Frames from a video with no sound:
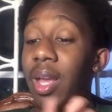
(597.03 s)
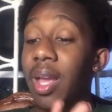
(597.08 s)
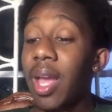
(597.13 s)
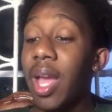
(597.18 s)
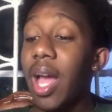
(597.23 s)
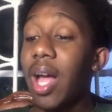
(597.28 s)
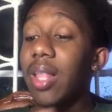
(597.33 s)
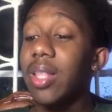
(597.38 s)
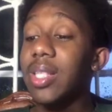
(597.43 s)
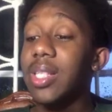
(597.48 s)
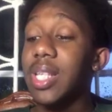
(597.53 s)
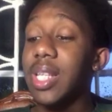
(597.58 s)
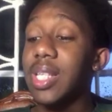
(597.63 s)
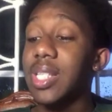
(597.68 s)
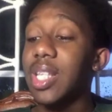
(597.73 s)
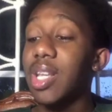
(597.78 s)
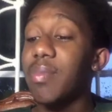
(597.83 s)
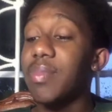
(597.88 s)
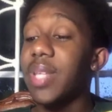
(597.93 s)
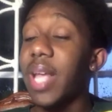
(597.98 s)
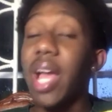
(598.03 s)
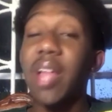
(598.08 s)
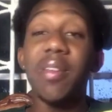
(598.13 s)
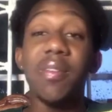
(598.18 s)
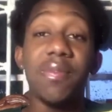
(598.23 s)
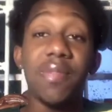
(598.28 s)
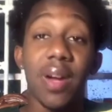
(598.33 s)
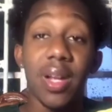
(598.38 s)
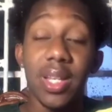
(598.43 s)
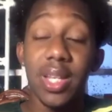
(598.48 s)
Health systems and
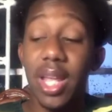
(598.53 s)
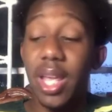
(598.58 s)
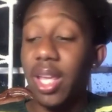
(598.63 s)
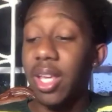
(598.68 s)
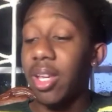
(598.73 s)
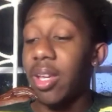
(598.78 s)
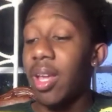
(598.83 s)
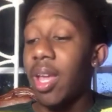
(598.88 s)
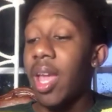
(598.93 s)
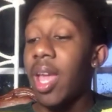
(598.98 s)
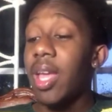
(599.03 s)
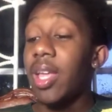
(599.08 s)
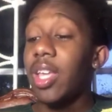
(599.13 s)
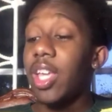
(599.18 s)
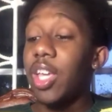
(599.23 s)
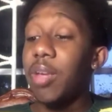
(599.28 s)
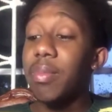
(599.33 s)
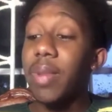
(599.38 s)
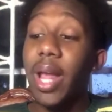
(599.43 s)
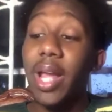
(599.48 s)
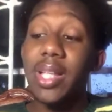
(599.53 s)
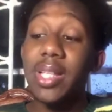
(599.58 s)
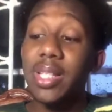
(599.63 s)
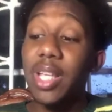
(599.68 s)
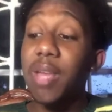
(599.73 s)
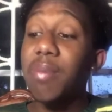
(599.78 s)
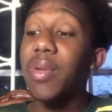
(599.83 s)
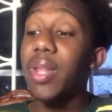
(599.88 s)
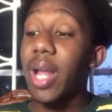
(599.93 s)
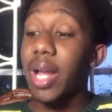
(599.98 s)
funding.
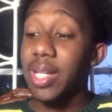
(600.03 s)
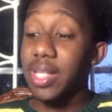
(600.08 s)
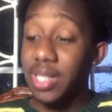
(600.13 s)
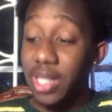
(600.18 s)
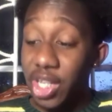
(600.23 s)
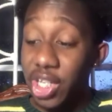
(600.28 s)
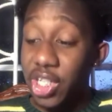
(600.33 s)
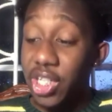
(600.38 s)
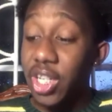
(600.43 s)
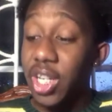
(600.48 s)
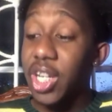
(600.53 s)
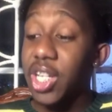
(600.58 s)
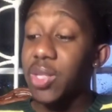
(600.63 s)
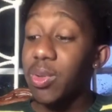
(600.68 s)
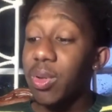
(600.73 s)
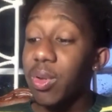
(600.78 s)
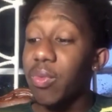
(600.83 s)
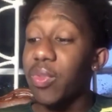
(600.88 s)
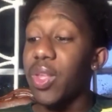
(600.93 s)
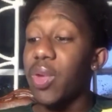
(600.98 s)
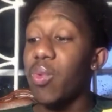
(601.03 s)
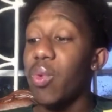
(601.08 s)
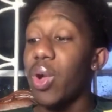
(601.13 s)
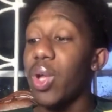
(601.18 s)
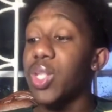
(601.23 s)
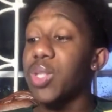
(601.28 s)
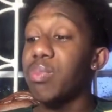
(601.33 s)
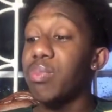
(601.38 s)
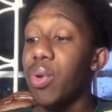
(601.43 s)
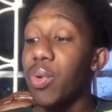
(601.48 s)
Immunization is one of the
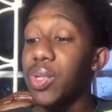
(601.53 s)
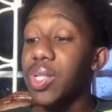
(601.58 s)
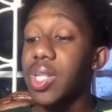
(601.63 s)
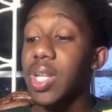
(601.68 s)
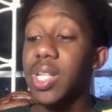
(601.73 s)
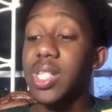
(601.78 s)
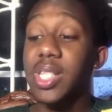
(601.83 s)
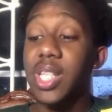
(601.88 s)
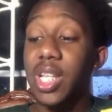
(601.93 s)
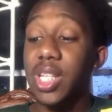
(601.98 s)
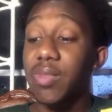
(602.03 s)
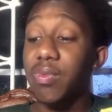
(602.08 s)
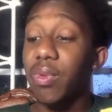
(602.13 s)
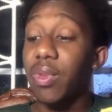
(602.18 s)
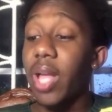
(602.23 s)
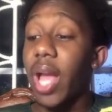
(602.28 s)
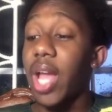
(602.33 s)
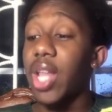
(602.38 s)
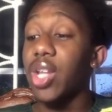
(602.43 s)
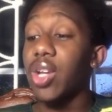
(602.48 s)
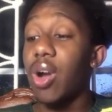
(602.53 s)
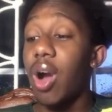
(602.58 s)
world's most successful and